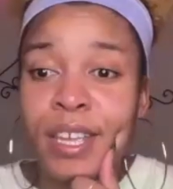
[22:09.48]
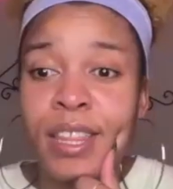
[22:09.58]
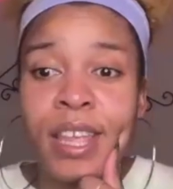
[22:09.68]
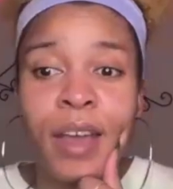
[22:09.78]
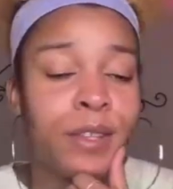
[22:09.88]

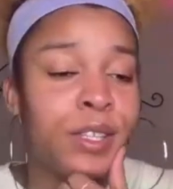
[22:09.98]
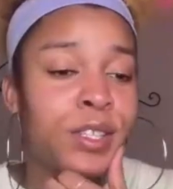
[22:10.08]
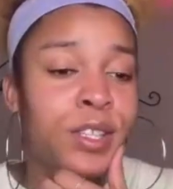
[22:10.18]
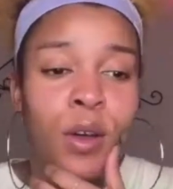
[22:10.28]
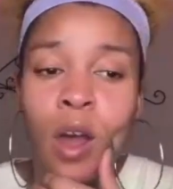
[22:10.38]
And that was
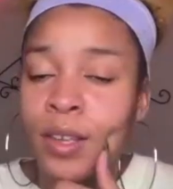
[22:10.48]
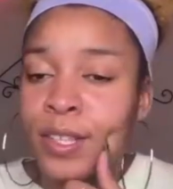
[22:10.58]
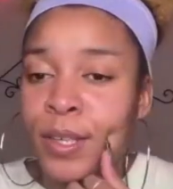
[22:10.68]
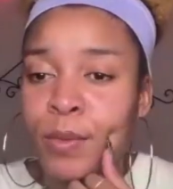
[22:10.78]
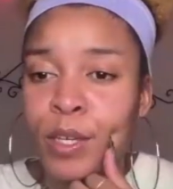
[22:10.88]
so
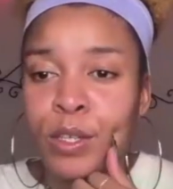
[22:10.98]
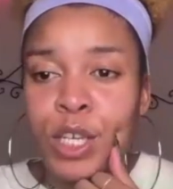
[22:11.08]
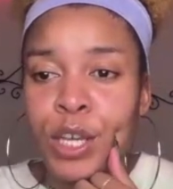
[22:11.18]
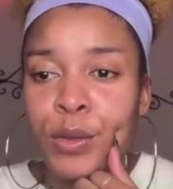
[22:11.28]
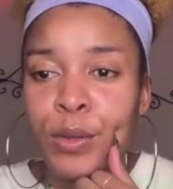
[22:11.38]
awesome what you
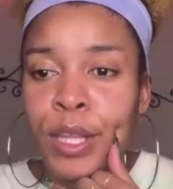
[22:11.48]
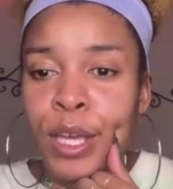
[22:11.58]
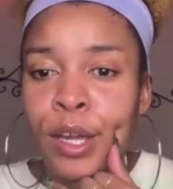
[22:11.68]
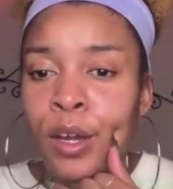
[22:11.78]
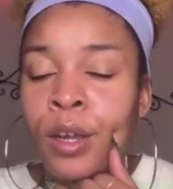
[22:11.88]
channeled
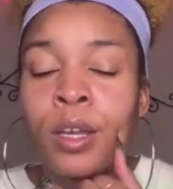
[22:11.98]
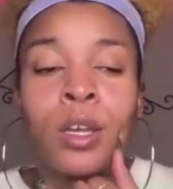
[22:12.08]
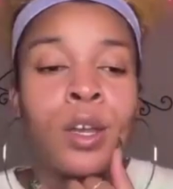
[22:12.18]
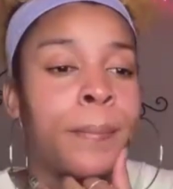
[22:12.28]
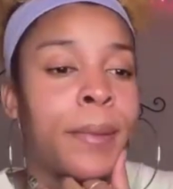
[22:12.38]
there.
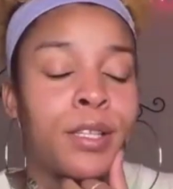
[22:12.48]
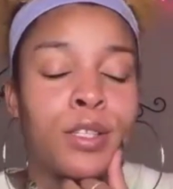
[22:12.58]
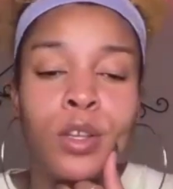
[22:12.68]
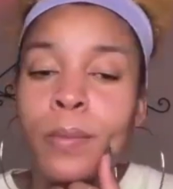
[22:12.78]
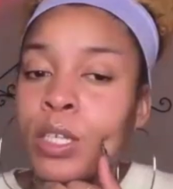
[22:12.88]
Makes
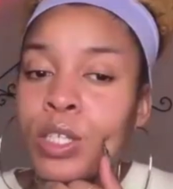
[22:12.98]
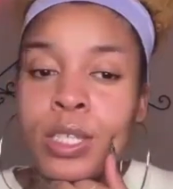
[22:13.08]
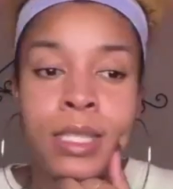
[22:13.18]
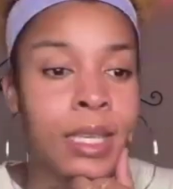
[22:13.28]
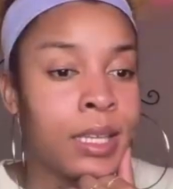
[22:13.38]
so much
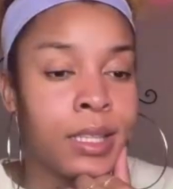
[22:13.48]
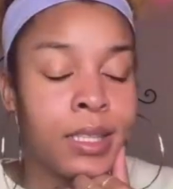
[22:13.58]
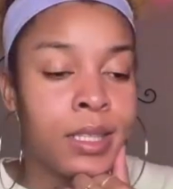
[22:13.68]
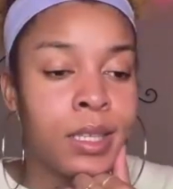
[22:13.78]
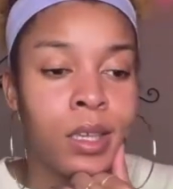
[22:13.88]

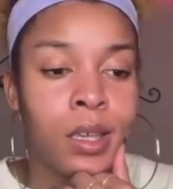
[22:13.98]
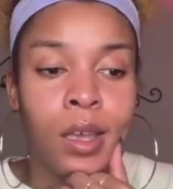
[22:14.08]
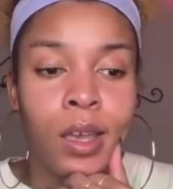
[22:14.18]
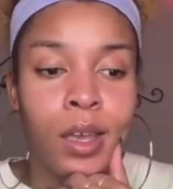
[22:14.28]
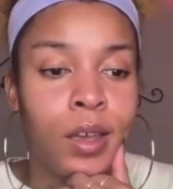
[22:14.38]
sense.
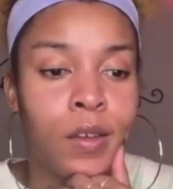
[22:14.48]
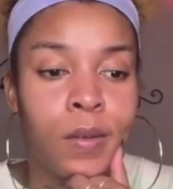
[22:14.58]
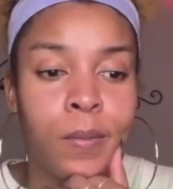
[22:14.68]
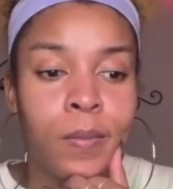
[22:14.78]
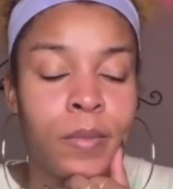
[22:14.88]

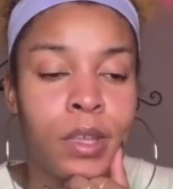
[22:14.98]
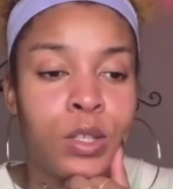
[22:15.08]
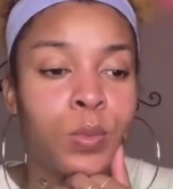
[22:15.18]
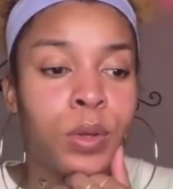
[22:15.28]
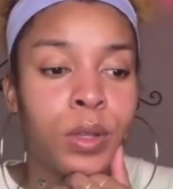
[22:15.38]
It's
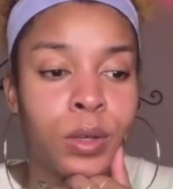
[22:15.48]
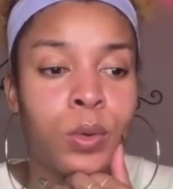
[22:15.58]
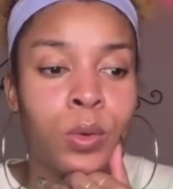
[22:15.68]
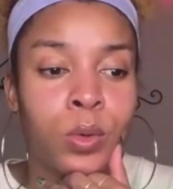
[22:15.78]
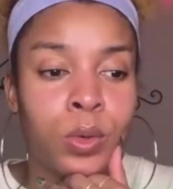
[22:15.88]
really
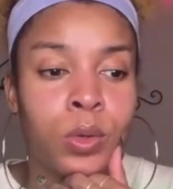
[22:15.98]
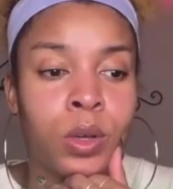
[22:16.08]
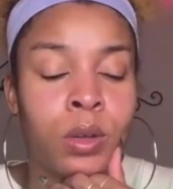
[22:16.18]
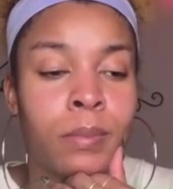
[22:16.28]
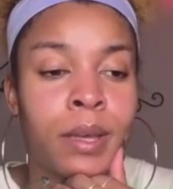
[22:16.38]

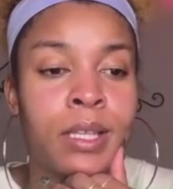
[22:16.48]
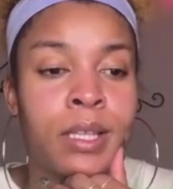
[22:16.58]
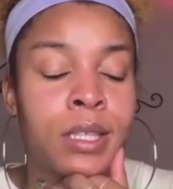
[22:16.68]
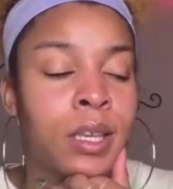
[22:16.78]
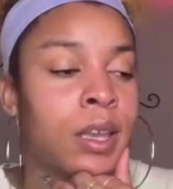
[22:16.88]
cool. My
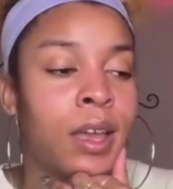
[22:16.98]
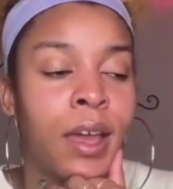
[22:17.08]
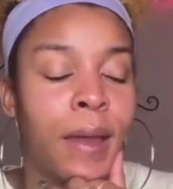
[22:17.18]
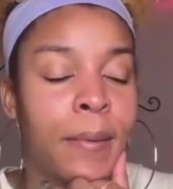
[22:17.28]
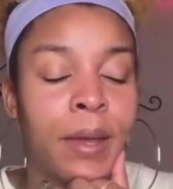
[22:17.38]

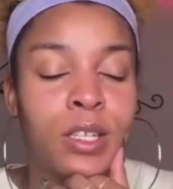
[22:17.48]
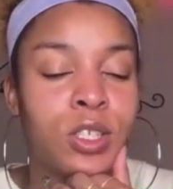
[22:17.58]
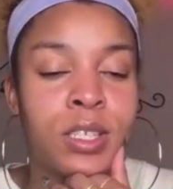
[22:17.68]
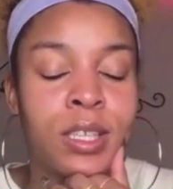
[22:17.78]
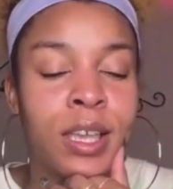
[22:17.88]
mind
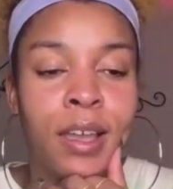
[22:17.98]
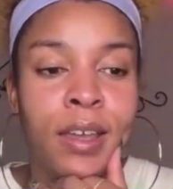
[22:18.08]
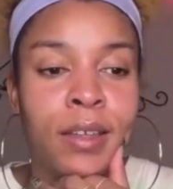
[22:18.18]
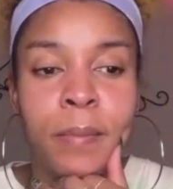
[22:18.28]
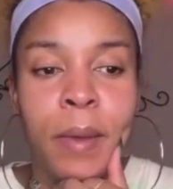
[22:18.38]
is
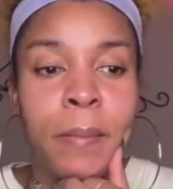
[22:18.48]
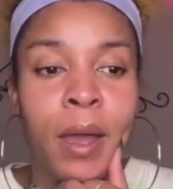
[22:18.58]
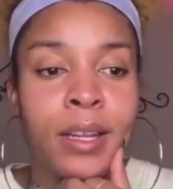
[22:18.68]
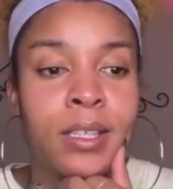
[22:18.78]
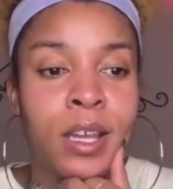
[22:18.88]

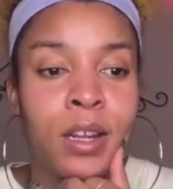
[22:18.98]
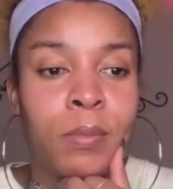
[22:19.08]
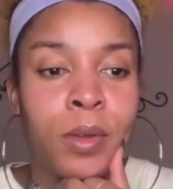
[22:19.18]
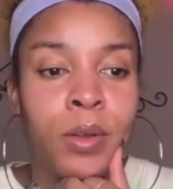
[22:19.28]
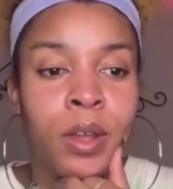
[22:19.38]
kind of
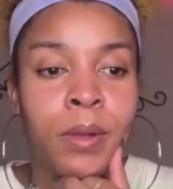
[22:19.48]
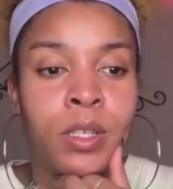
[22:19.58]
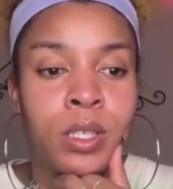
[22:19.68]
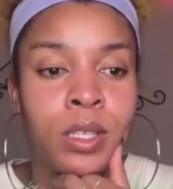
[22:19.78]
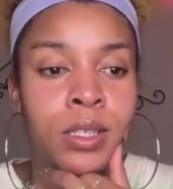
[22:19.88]
blown how
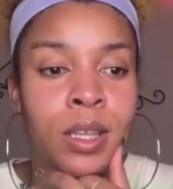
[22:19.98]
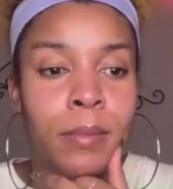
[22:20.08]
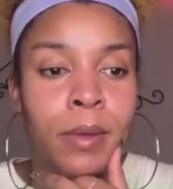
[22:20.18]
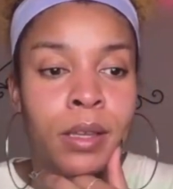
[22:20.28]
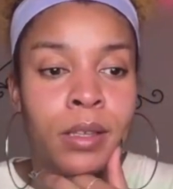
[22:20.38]
much sense
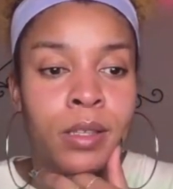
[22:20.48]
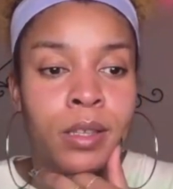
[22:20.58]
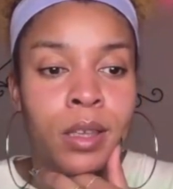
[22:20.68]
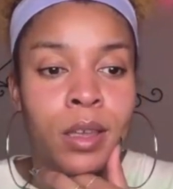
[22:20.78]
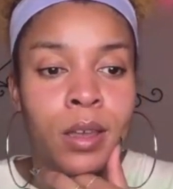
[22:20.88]
that makes.
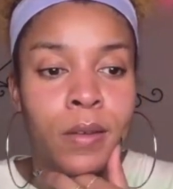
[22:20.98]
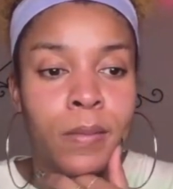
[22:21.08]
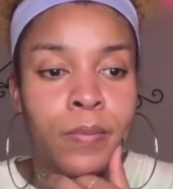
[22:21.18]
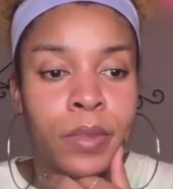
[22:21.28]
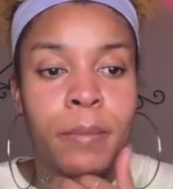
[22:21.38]

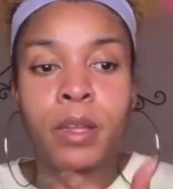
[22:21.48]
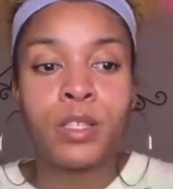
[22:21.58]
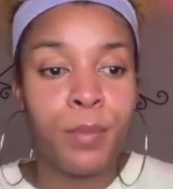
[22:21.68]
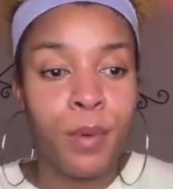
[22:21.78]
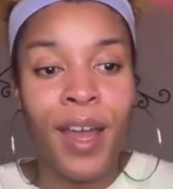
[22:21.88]
I'm not
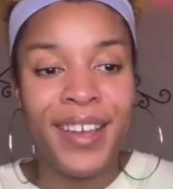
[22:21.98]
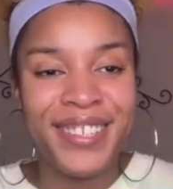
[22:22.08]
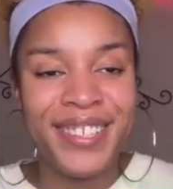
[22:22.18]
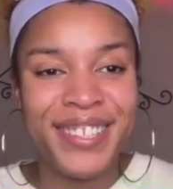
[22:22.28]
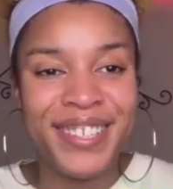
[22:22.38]

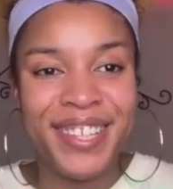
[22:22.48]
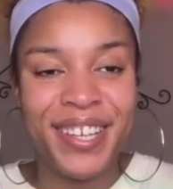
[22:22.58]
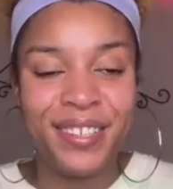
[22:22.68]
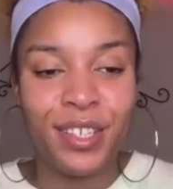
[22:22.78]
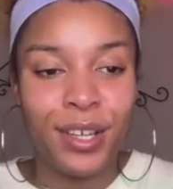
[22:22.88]
surprised that
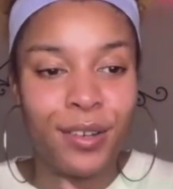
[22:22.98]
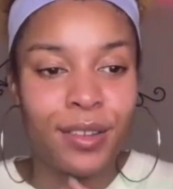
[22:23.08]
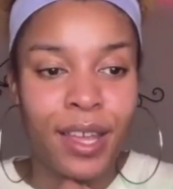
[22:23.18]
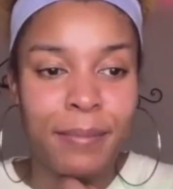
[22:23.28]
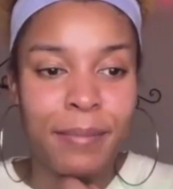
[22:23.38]
you channeled
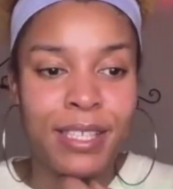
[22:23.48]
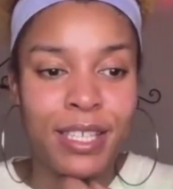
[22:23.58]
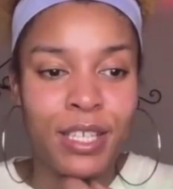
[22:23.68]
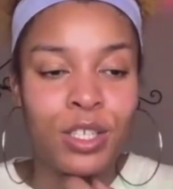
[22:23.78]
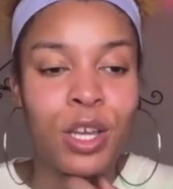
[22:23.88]
that
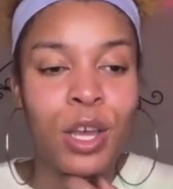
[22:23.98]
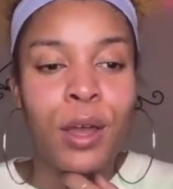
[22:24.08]
message,